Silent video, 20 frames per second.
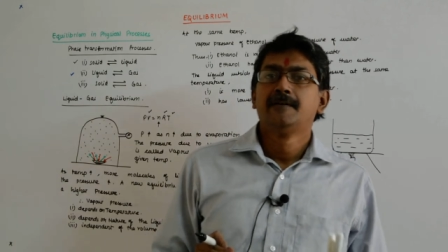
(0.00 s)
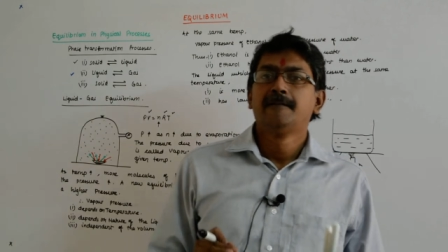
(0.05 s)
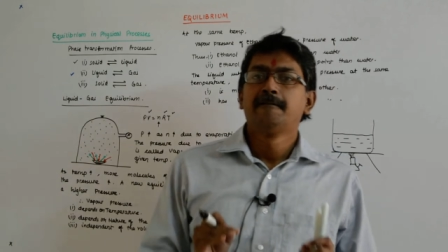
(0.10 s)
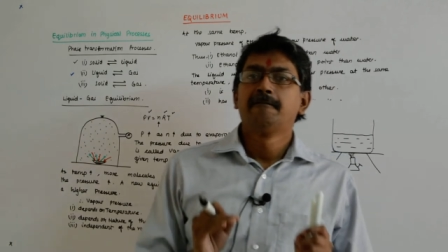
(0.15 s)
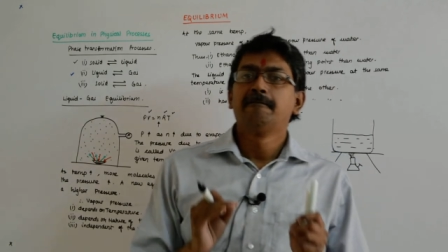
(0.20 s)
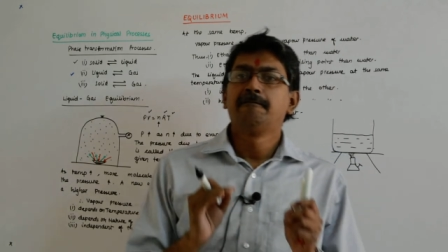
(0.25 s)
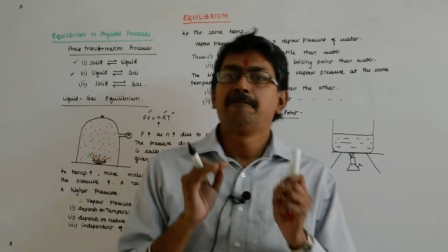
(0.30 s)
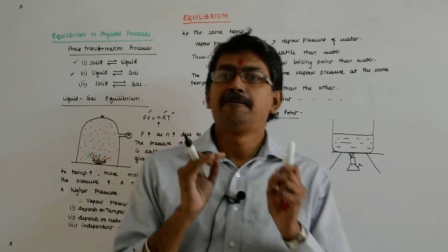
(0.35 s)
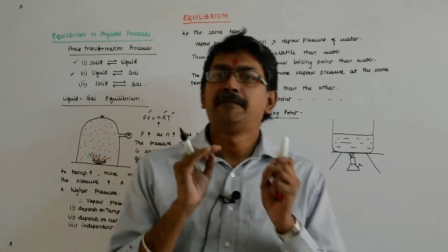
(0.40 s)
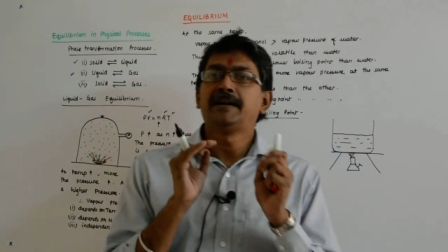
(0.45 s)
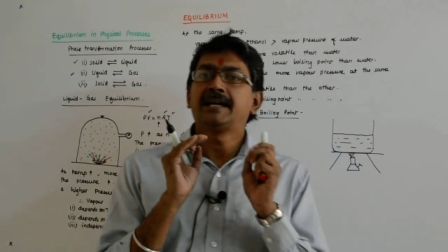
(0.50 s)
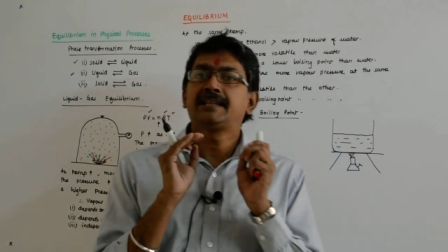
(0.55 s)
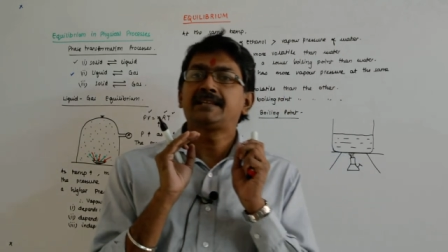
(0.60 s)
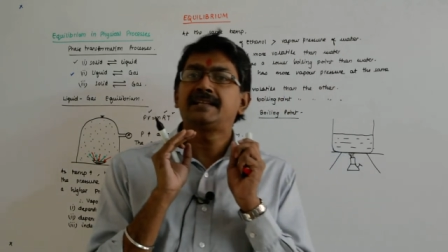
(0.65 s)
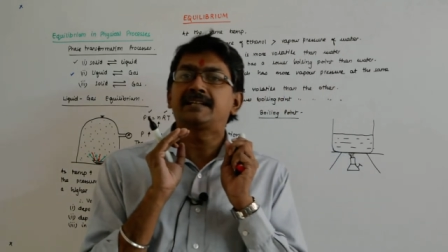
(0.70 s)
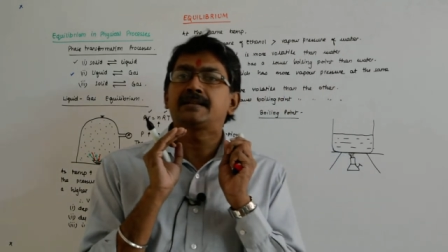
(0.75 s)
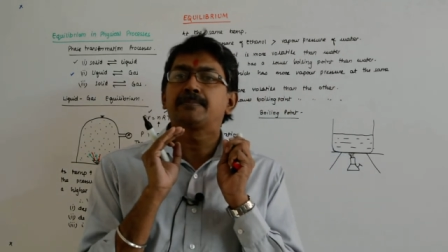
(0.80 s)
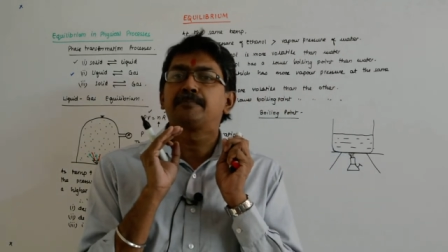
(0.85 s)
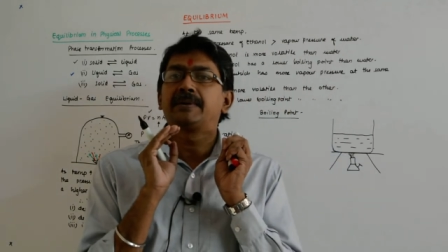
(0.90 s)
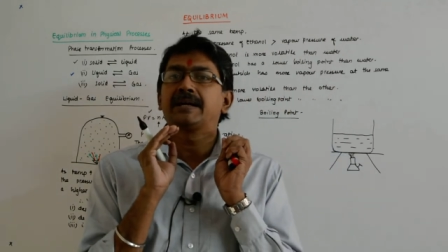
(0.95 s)
when
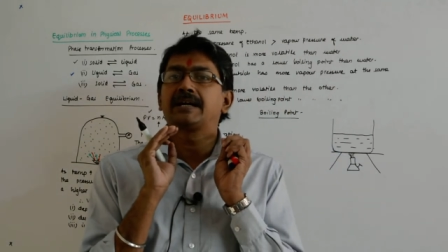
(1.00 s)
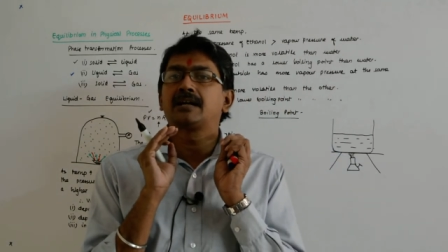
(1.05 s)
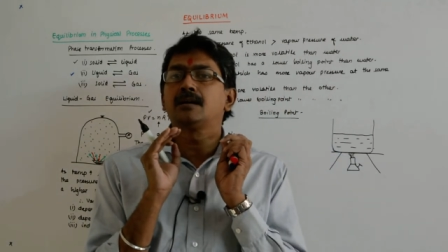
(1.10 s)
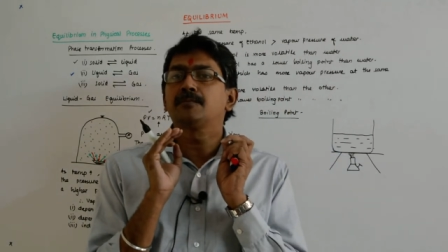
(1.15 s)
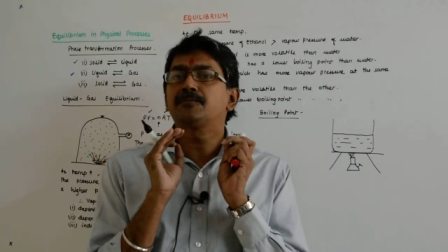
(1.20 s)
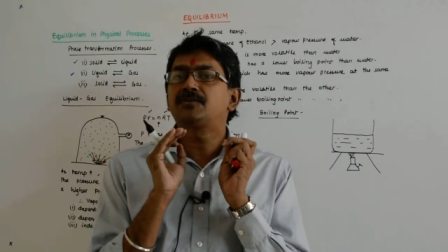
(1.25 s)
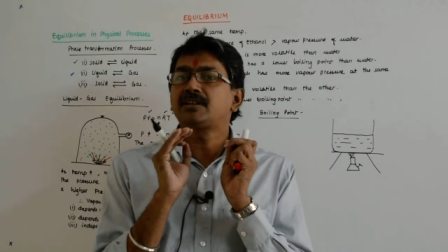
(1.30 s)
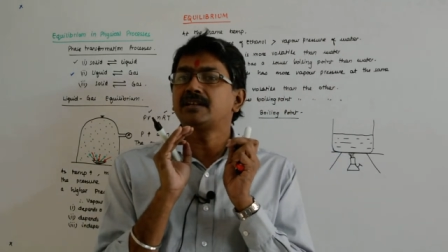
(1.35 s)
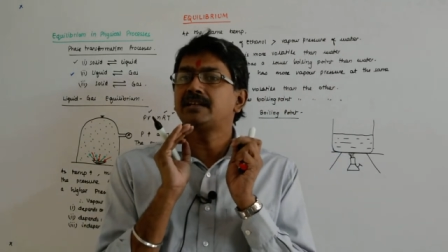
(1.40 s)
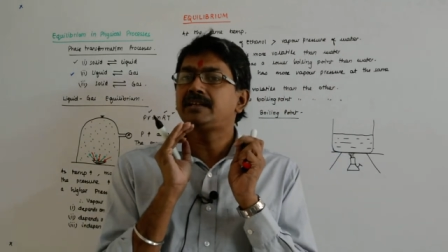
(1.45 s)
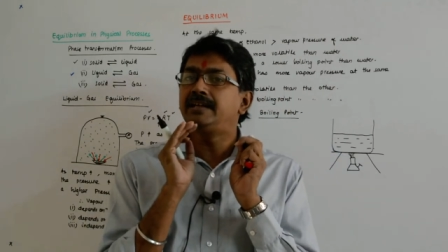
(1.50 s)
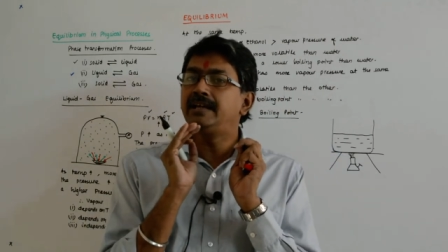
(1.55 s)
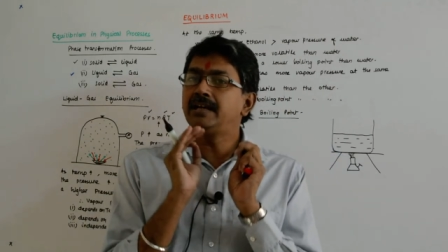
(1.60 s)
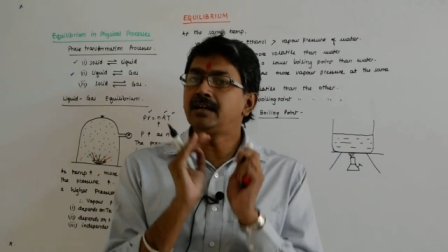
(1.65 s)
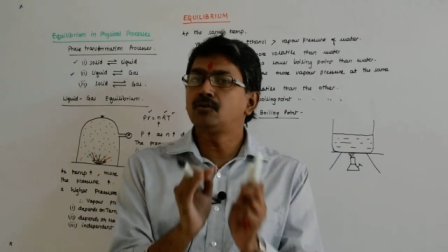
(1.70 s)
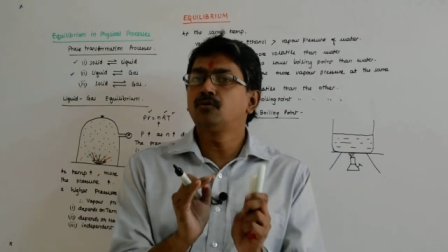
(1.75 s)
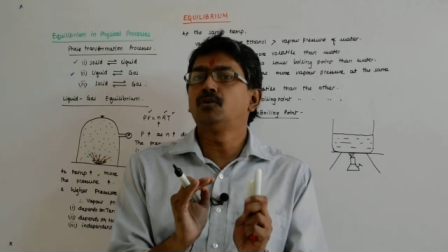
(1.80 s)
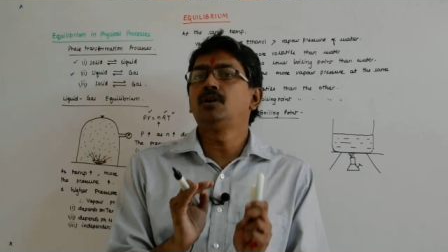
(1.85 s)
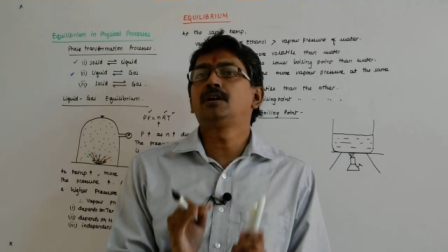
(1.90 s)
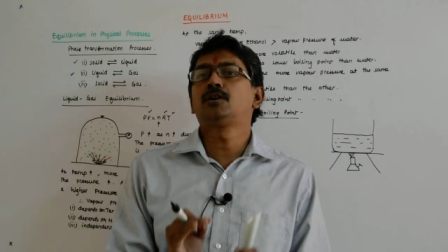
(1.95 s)
it becomes
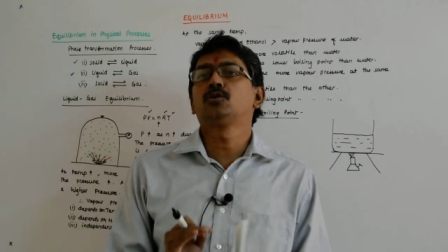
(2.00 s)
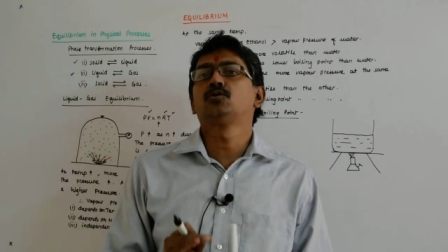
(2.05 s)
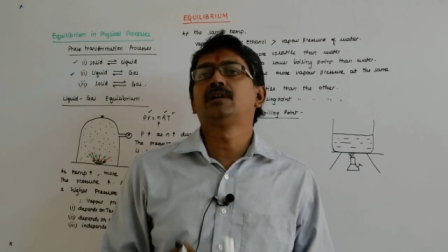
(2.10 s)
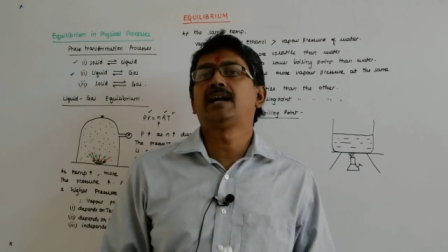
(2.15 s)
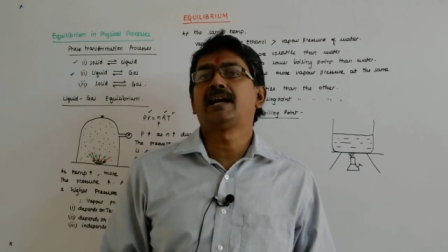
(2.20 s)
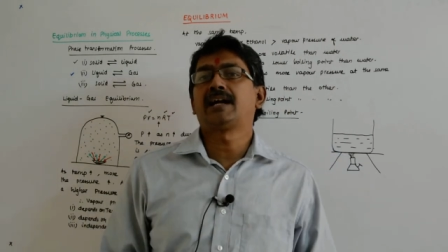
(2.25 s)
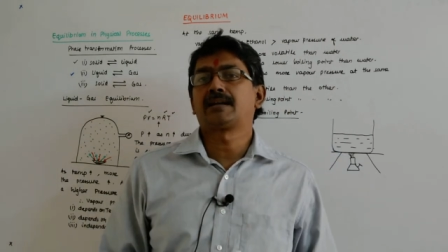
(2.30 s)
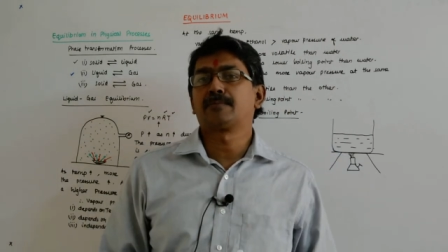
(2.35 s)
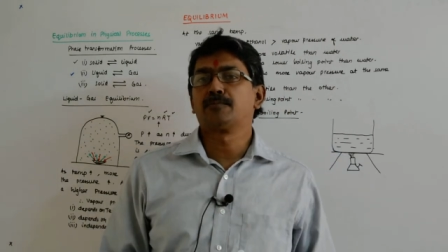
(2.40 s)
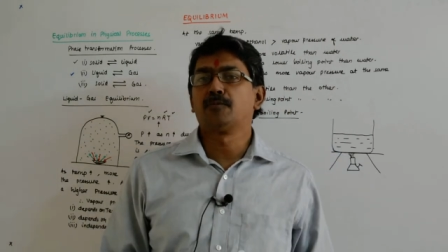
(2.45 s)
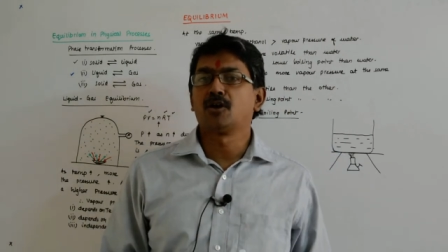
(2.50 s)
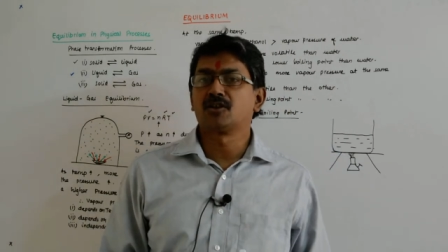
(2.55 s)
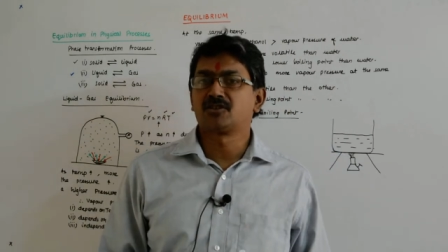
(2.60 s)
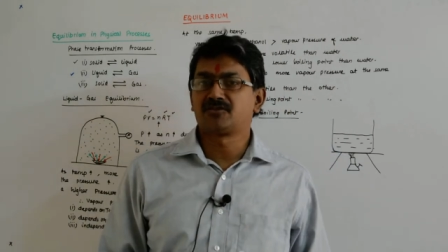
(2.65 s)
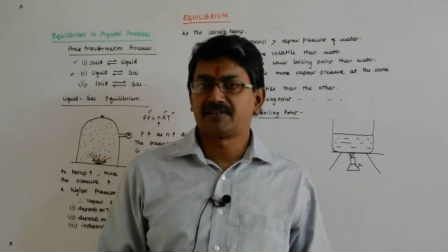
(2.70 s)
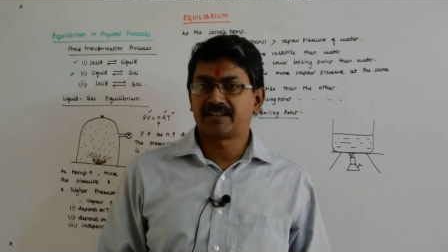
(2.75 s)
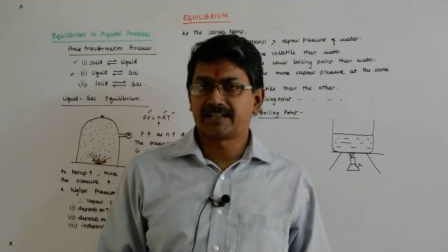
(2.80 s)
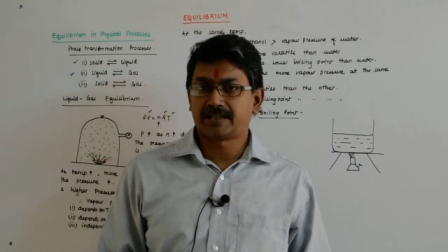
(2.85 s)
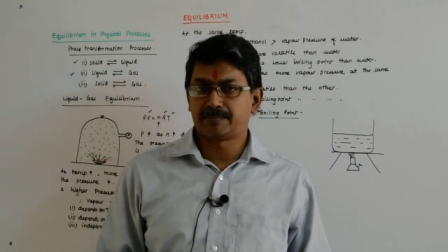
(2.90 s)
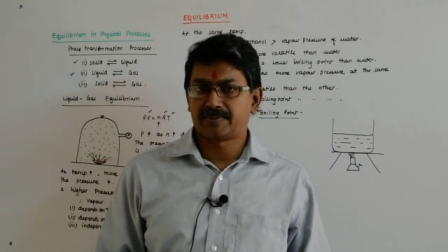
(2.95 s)
equal to the
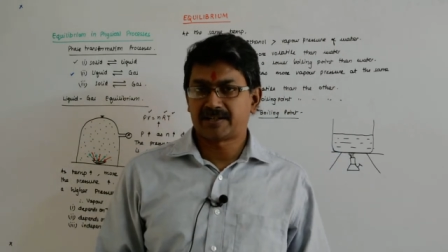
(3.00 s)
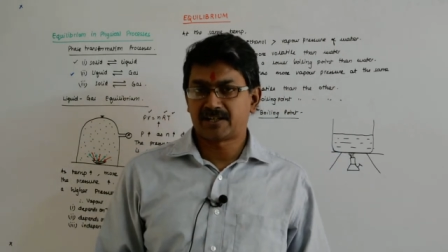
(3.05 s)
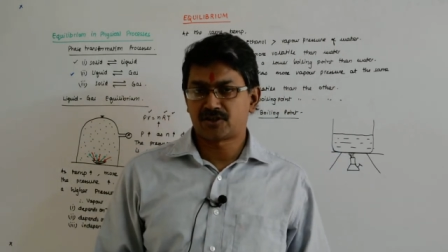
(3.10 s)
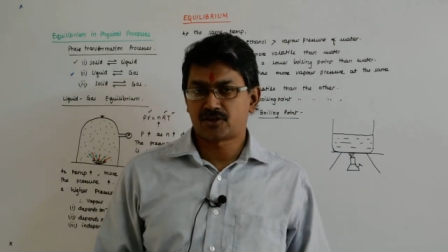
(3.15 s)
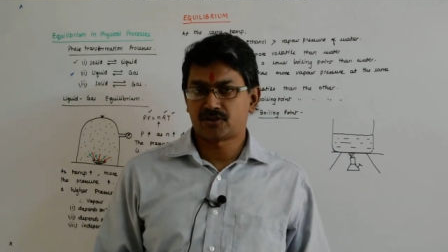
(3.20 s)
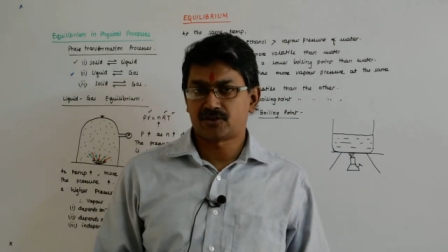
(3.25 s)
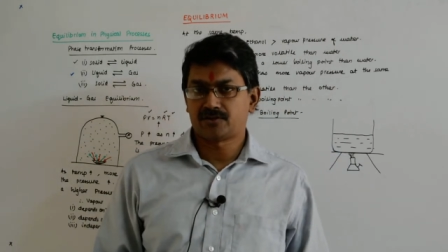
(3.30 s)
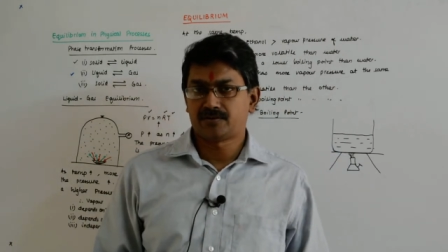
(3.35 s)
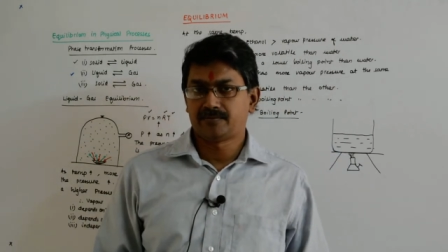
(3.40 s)
atmospheric pressure.